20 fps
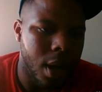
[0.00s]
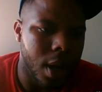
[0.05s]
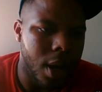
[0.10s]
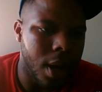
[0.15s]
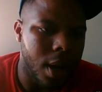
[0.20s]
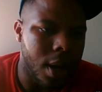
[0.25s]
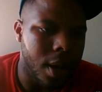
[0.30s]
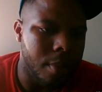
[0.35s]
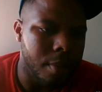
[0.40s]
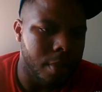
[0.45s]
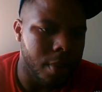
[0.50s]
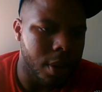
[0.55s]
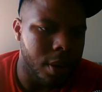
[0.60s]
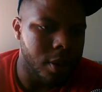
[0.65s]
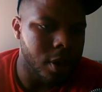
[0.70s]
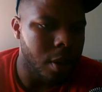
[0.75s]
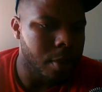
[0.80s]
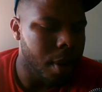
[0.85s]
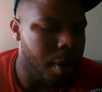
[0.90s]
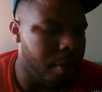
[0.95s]

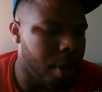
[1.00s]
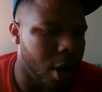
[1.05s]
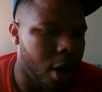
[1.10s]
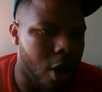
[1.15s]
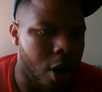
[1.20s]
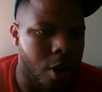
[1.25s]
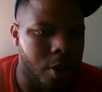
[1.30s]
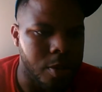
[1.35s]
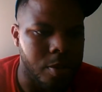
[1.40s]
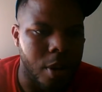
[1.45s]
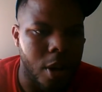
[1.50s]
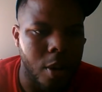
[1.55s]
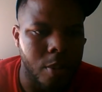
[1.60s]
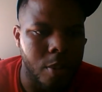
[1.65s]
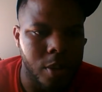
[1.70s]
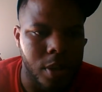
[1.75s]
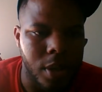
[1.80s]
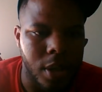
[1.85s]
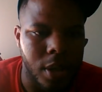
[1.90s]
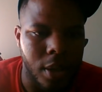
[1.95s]
Talk about Mahomes.
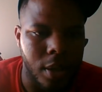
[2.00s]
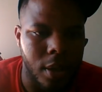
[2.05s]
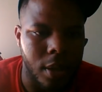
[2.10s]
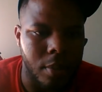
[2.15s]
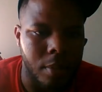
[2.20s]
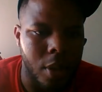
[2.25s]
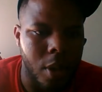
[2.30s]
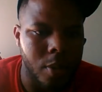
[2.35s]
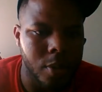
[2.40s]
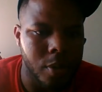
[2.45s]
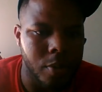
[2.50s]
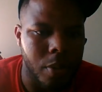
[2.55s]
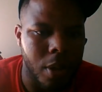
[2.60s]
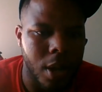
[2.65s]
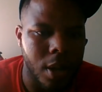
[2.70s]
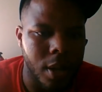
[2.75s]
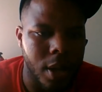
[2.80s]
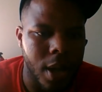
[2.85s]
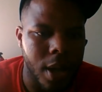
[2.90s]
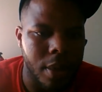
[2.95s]
Mahomes was killing it. Mahomes was
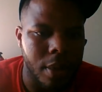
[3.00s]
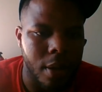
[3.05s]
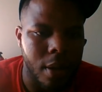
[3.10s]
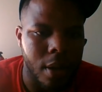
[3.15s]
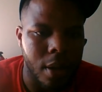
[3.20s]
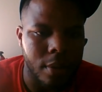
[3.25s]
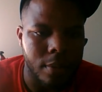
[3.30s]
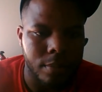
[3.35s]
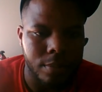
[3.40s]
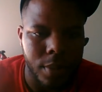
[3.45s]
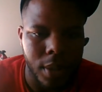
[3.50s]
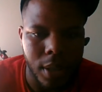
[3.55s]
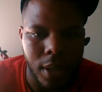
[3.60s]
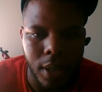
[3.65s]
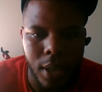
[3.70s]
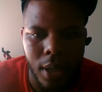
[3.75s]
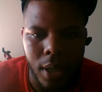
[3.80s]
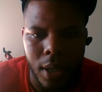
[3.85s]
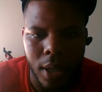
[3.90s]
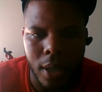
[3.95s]
balling, I thought.
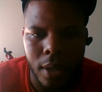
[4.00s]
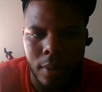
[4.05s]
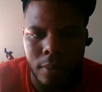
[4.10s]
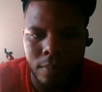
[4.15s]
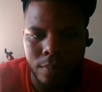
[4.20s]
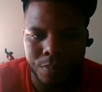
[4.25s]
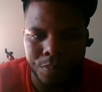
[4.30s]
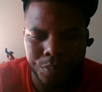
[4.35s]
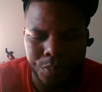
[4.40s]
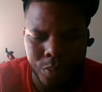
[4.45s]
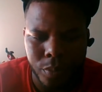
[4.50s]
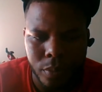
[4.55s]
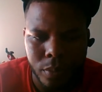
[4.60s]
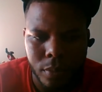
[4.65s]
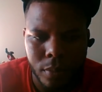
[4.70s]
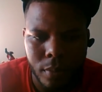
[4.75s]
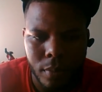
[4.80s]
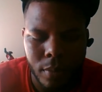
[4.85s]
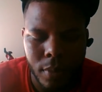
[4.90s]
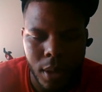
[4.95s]
He ended up
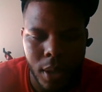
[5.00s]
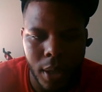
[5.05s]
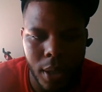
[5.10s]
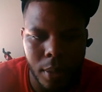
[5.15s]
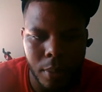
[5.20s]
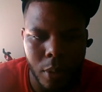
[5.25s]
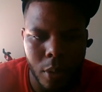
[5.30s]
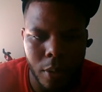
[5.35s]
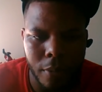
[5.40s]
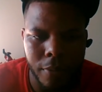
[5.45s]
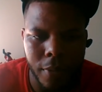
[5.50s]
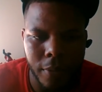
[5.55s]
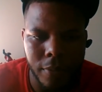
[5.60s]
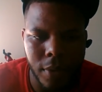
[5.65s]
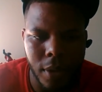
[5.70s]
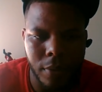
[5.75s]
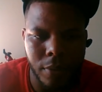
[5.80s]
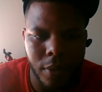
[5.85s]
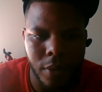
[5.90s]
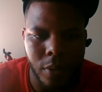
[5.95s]
going
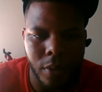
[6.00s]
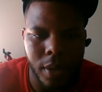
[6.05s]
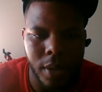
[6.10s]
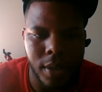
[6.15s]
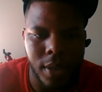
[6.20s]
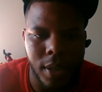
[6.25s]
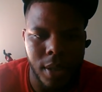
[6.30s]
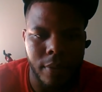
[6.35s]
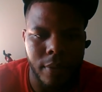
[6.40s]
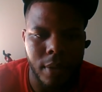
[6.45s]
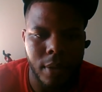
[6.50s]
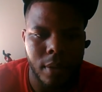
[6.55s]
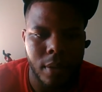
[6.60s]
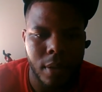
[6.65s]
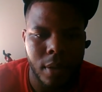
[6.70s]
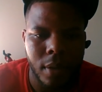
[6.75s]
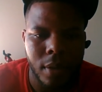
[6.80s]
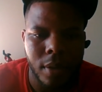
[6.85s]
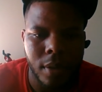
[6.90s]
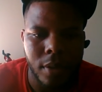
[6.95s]
15 for 27.